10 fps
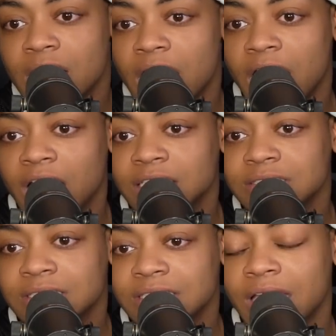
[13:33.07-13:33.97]

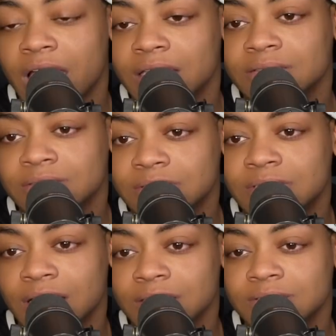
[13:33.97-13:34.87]
And yeah,
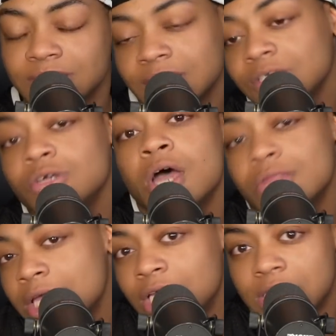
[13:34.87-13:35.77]
they you know
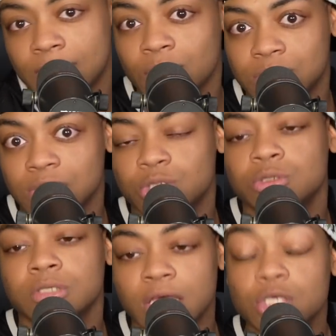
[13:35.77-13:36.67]
they end up using
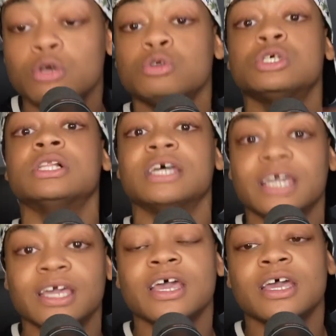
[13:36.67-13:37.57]
they
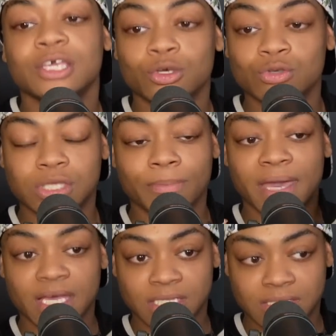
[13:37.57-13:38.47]
usually use the
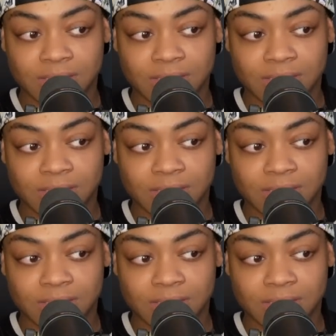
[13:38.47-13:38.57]
best